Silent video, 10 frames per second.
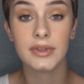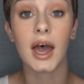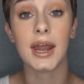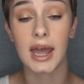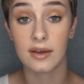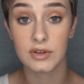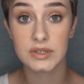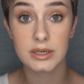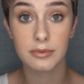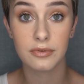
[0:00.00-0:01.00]
I have
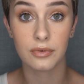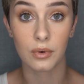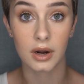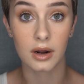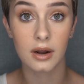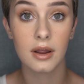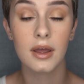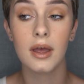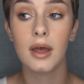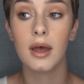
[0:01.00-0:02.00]
used it before.
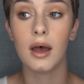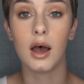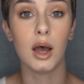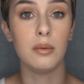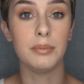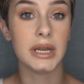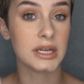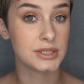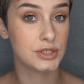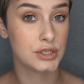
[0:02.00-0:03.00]
But
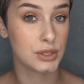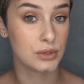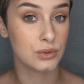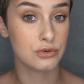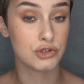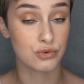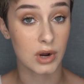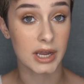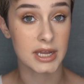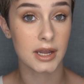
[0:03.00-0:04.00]
it's too
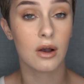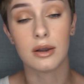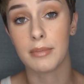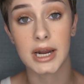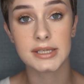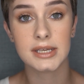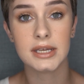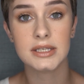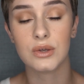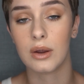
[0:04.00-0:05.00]
drying on my
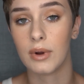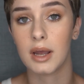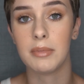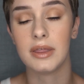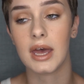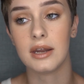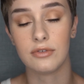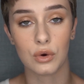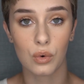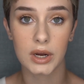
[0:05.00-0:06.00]
skin, so I recommend that if
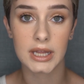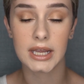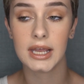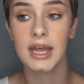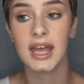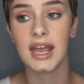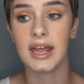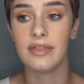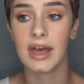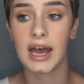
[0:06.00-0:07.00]
you're oily,
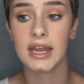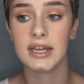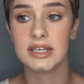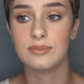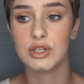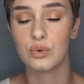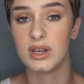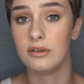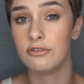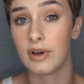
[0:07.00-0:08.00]
and that is
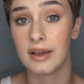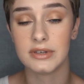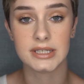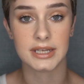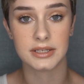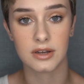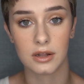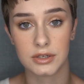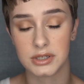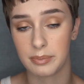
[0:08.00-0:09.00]
between $5 to
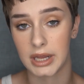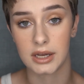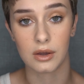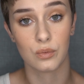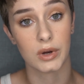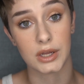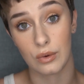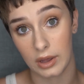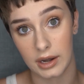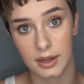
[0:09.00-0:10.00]
$6 depending on where you
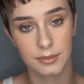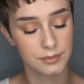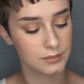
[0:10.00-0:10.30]
get it.